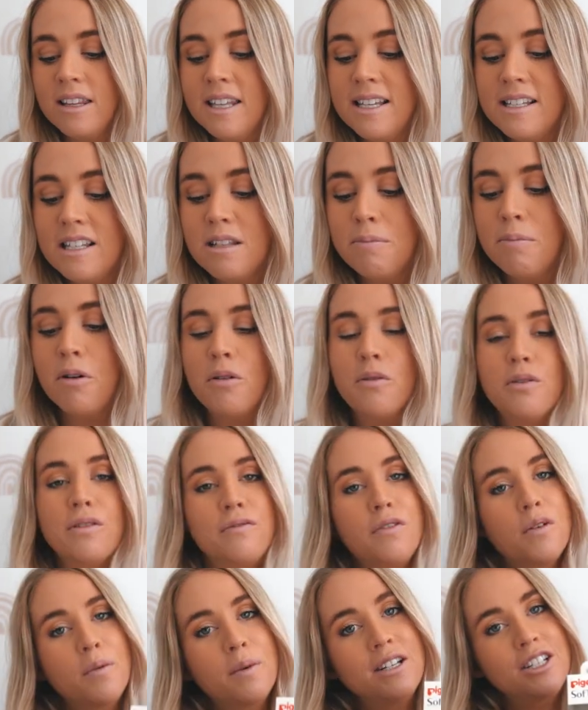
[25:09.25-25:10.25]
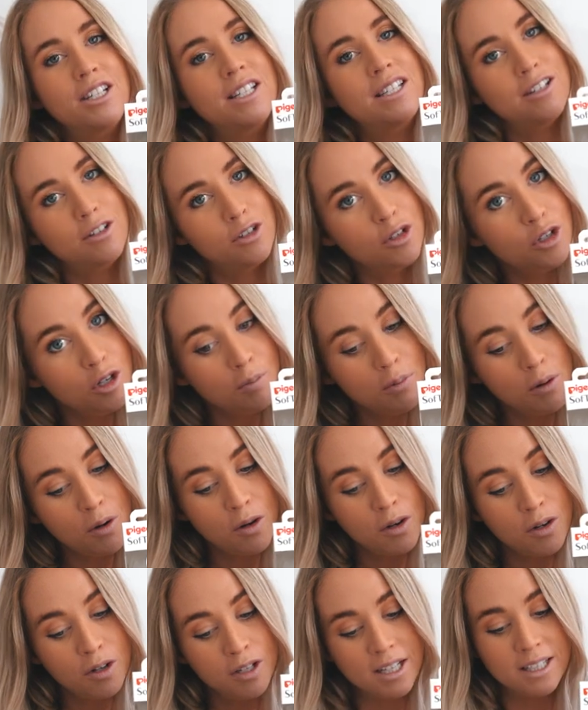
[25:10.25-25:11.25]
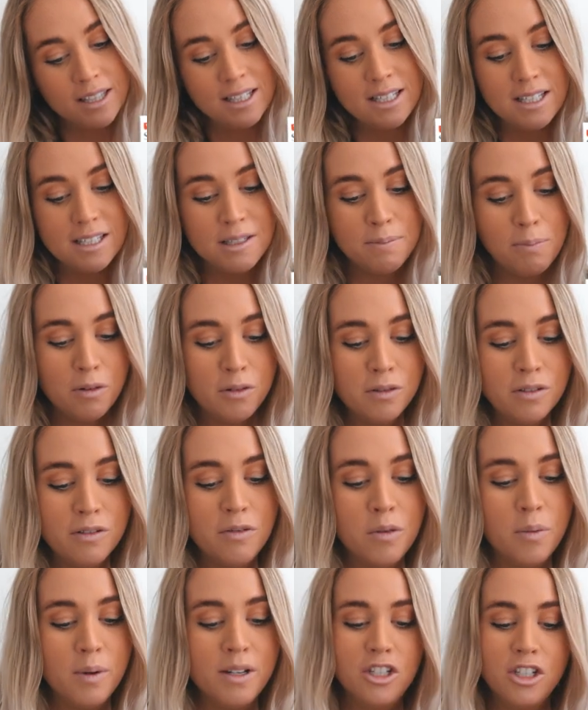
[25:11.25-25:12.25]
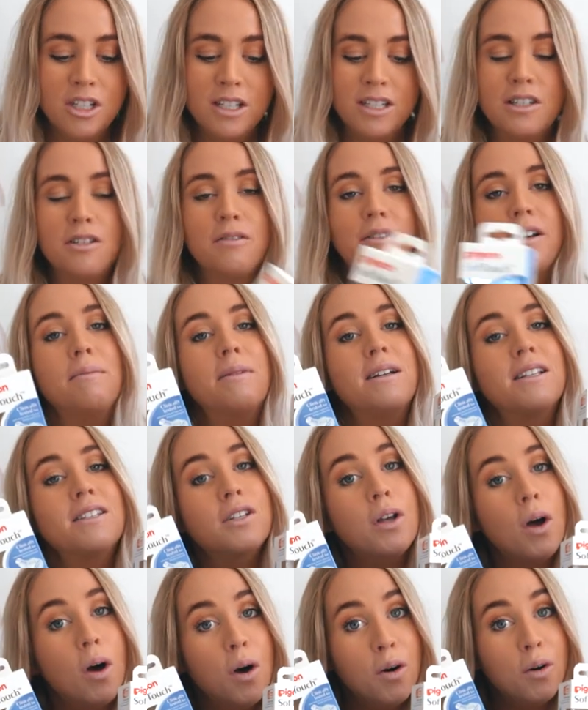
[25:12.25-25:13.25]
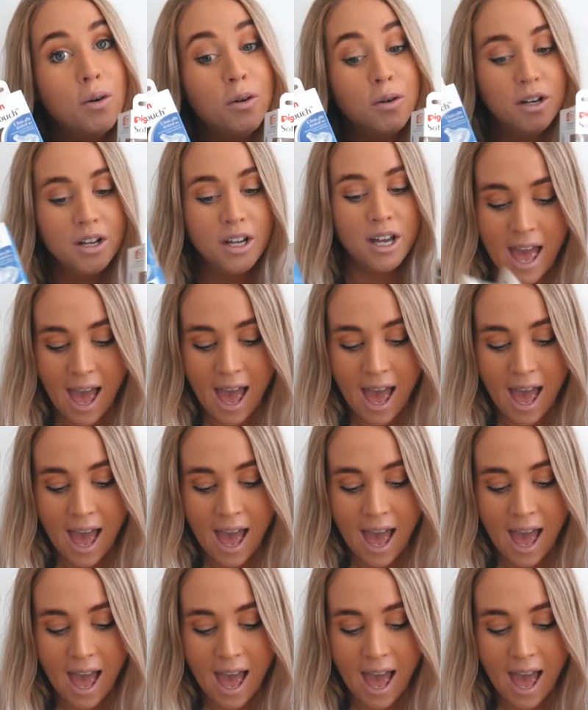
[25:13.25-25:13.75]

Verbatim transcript: these are the bottles for when she's a newborn and this is bottles for when she's three months old.